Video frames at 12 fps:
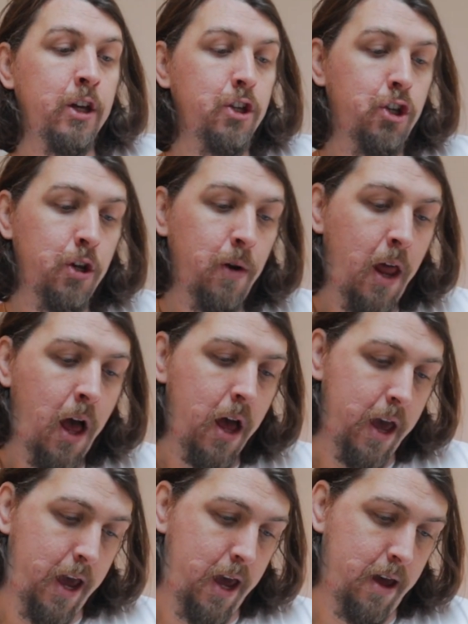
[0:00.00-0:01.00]

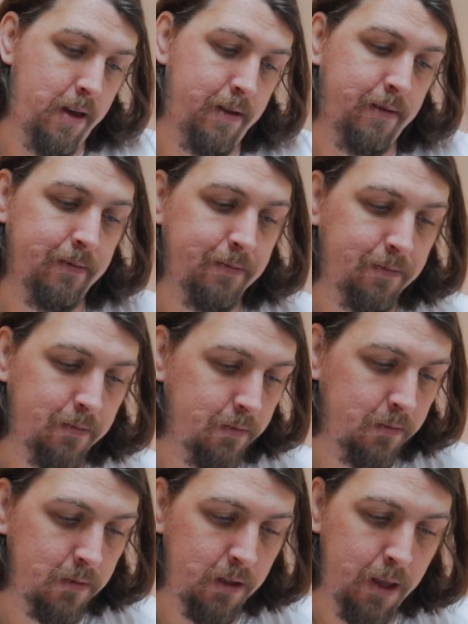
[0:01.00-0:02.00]
July.
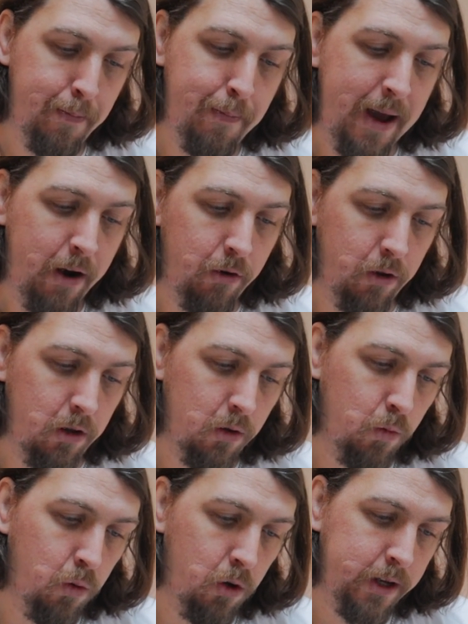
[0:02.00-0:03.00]
The
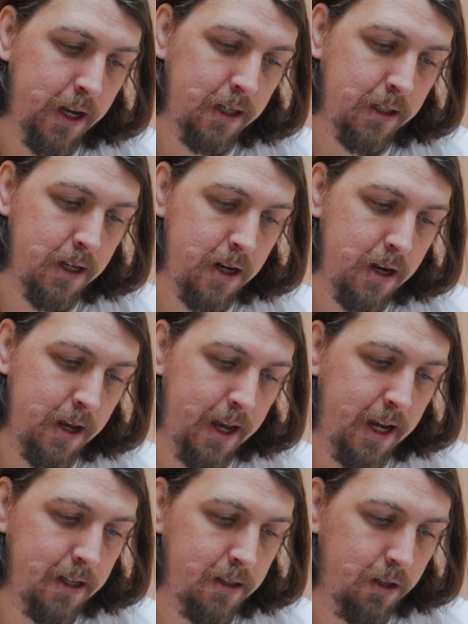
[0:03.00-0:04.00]
Barrel, Walkington,
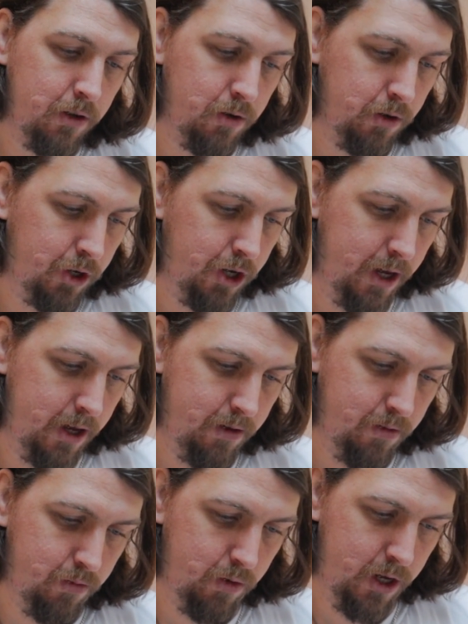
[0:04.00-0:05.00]
East Yorkshire,
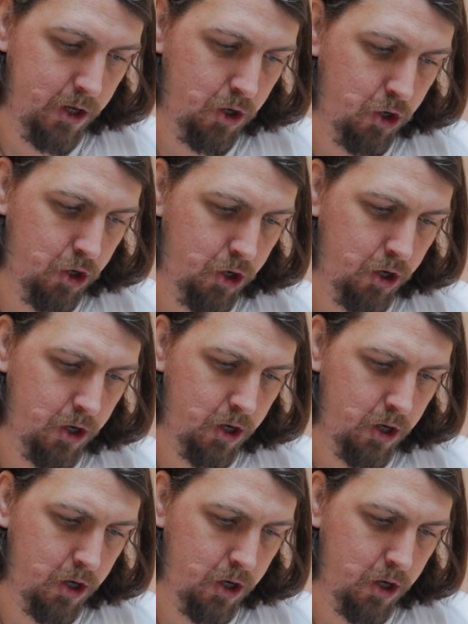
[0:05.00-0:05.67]
which